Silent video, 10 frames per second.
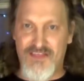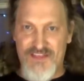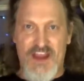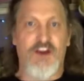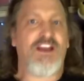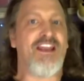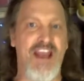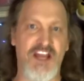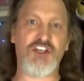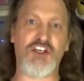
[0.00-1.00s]
their
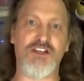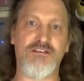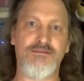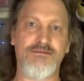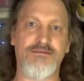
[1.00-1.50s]
connection